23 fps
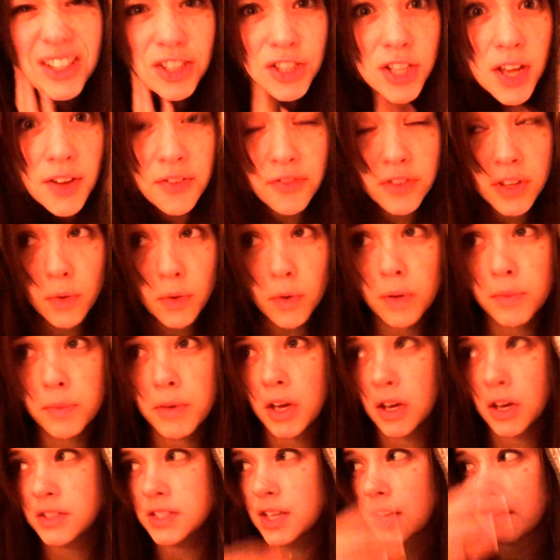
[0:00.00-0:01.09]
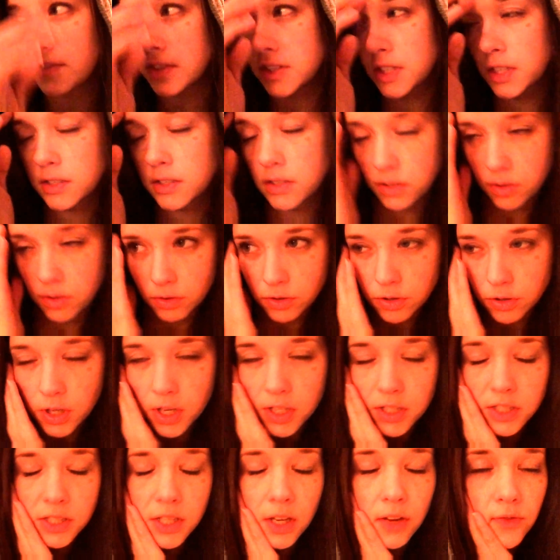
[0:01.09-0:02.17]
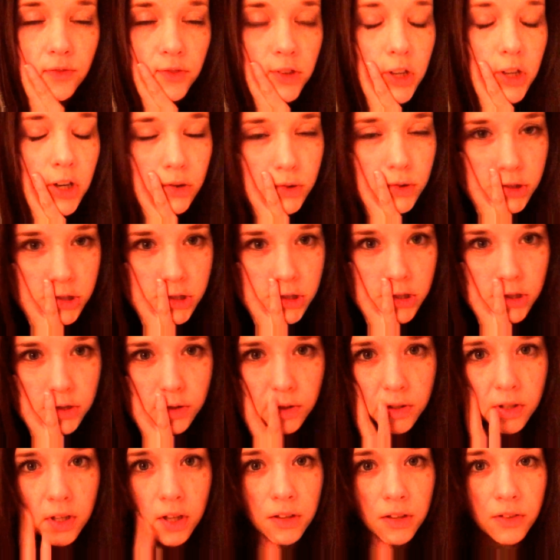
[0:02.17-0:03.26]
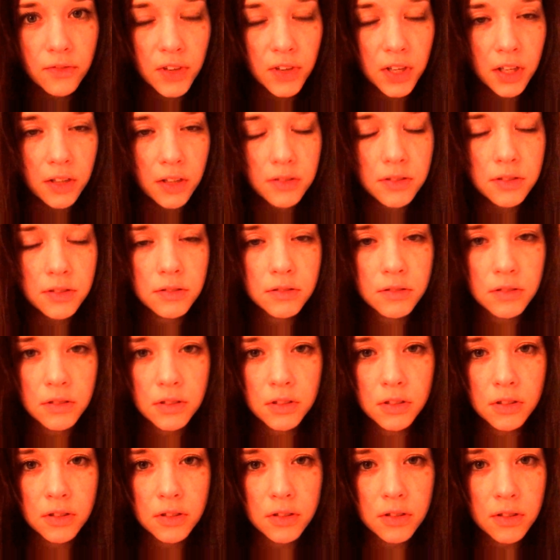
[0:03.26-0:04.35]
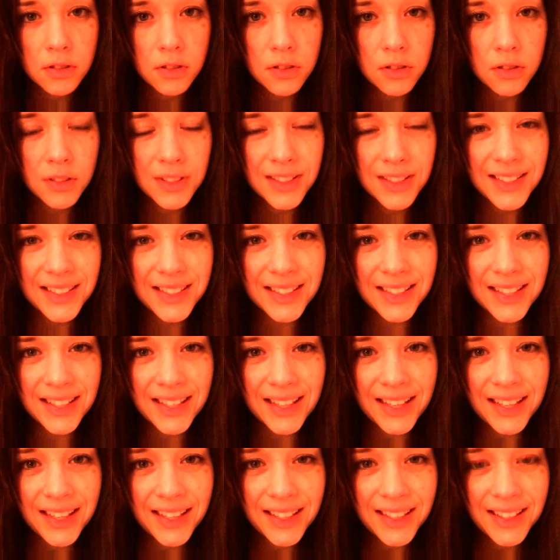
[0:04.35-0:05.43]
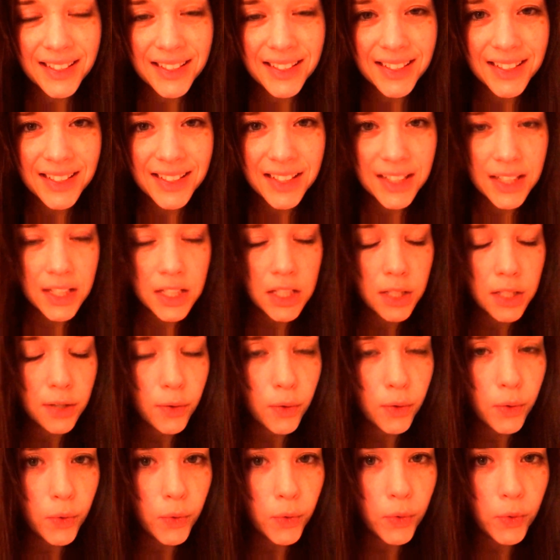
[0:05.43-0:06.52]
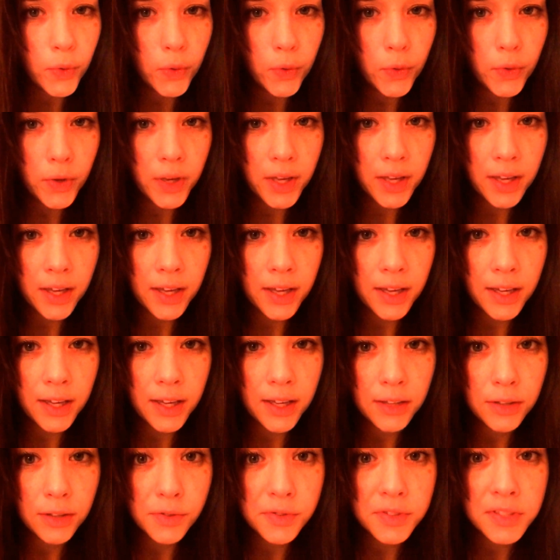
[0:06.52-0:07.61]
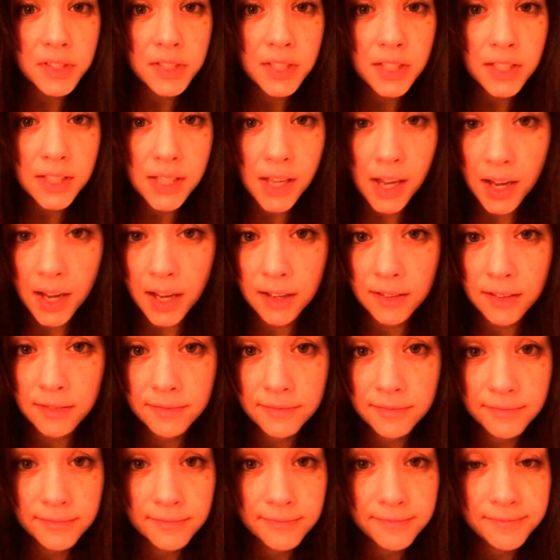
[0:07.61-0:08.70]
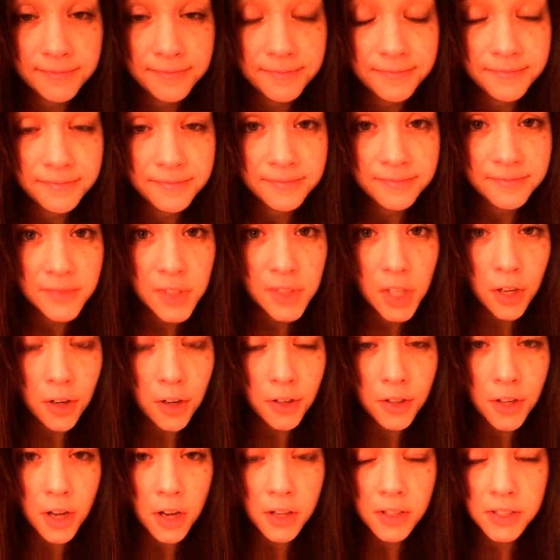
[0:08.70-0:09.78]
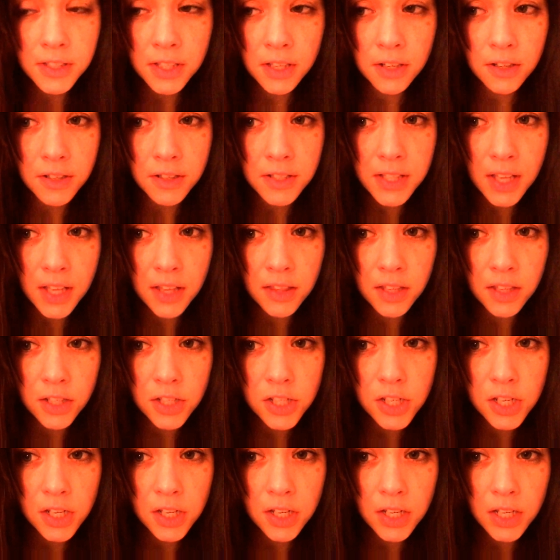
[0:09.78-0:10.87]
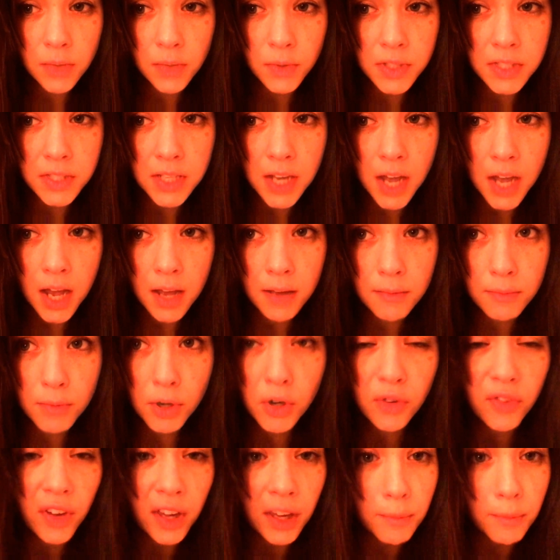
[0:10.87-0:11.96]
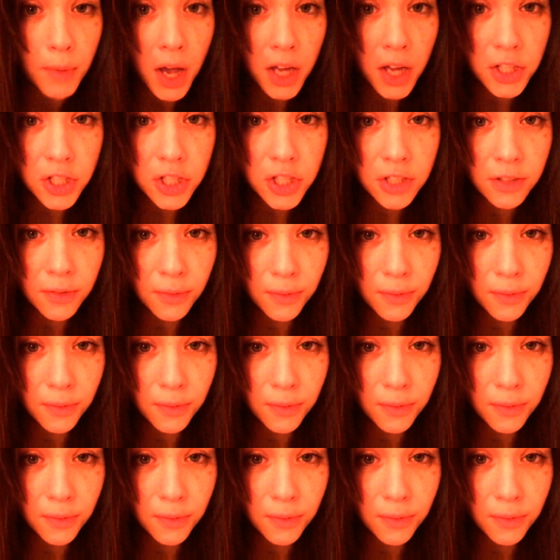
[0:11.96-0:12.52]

definitely will be on Savvy Sexy Social. I just gotta figure out what to do with the other videos. Okay? Okay. Lucy says hi. Her dog sitter said that she was not moving much